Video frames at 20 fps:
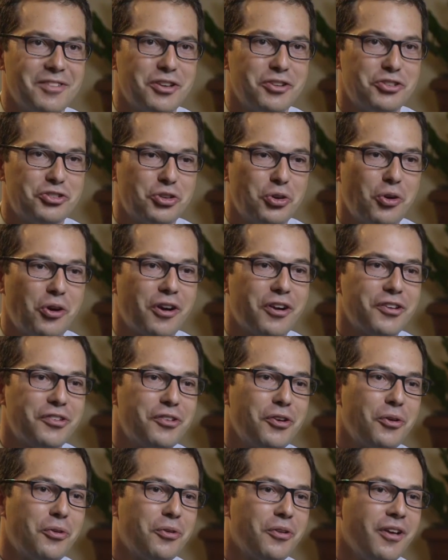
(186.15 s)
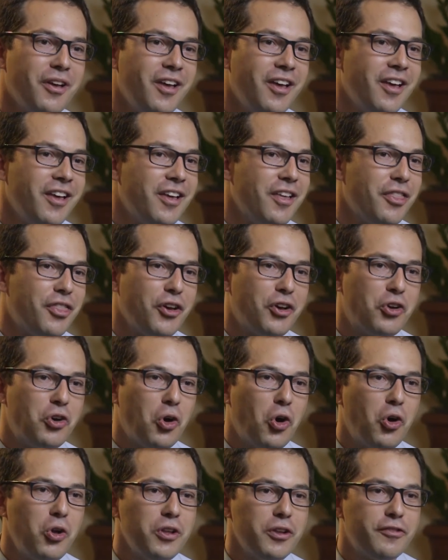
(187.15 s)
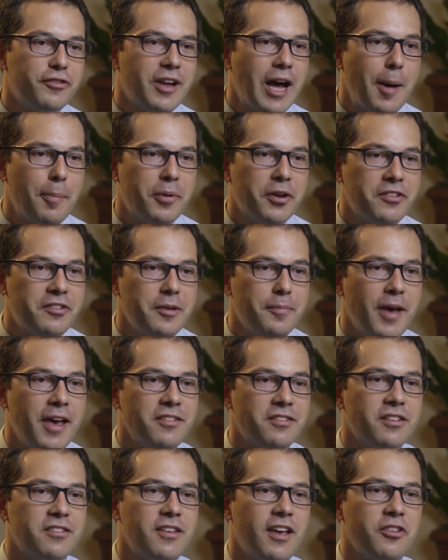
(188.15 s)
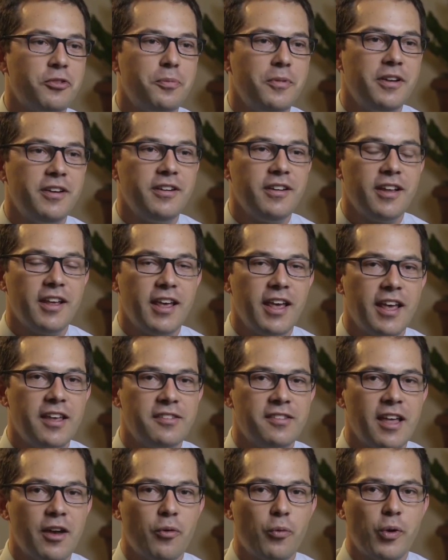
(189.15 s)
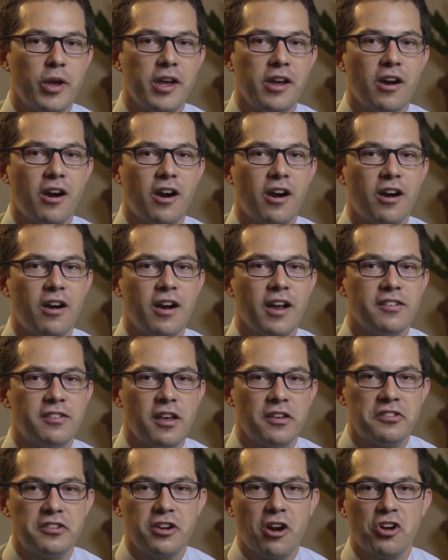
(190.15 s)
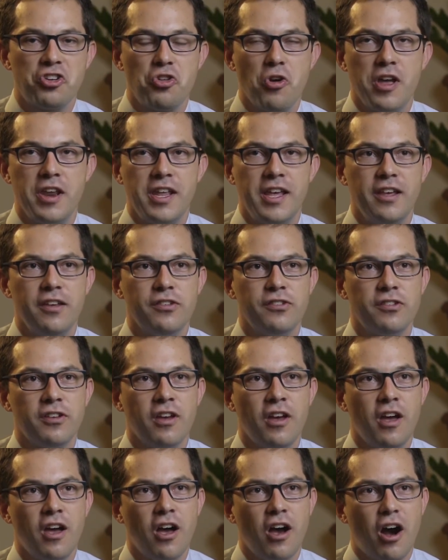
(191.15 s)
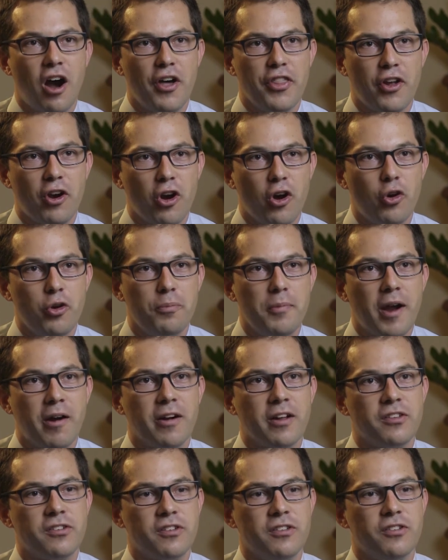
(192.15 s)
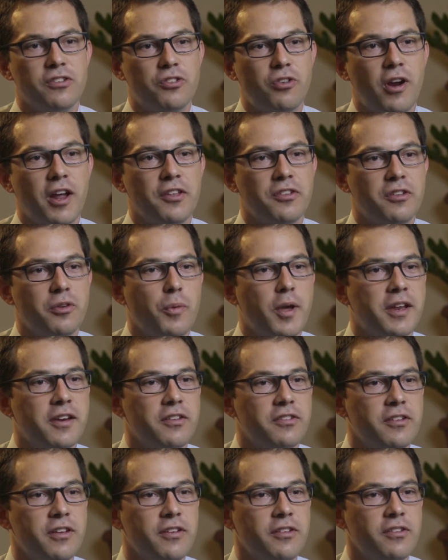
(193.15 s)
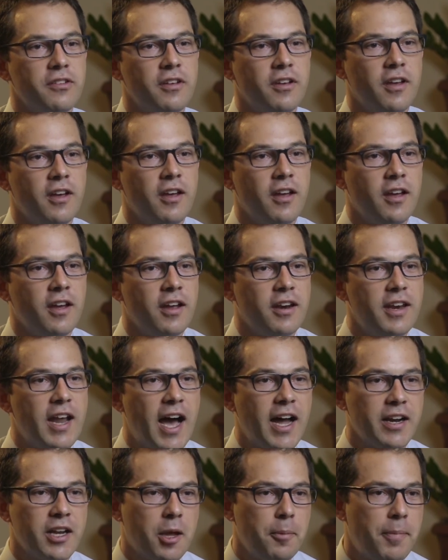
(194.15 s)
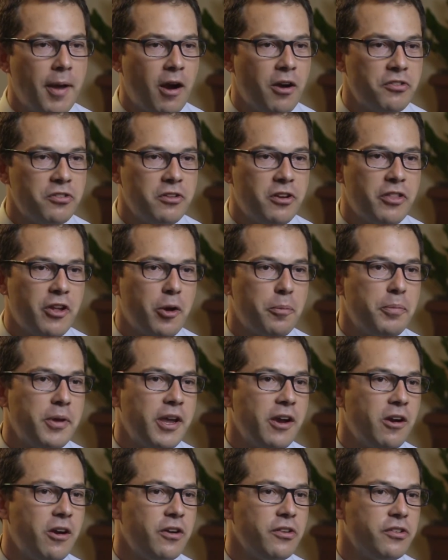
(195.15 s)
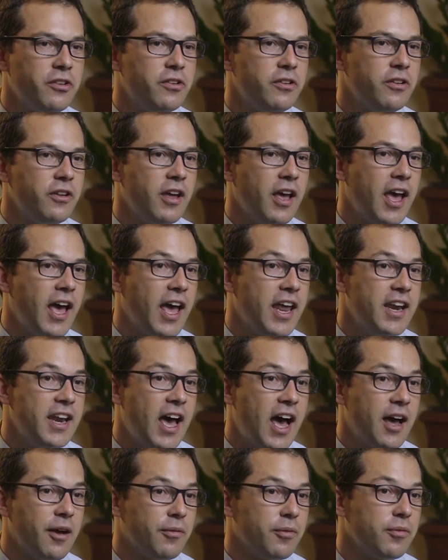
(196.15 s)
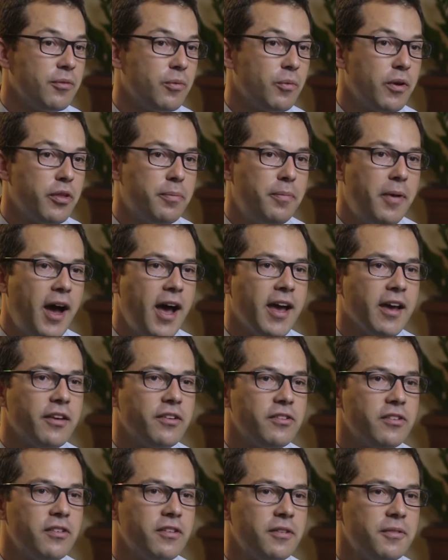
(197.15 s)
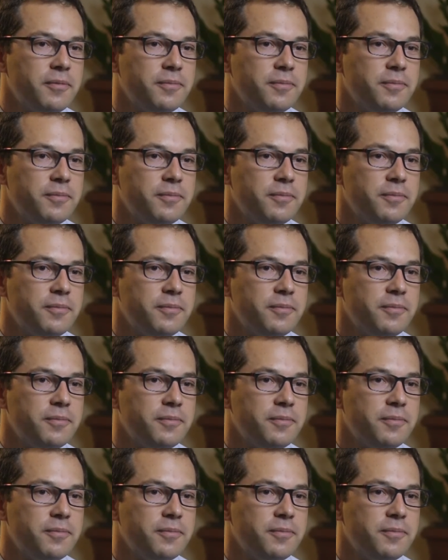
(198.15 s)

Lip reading: Sure. So the goal of competency-based assessment is that we are assessing our trainees on their own merits and strengths and weaknesses, not in comparison to their peers and not with bias.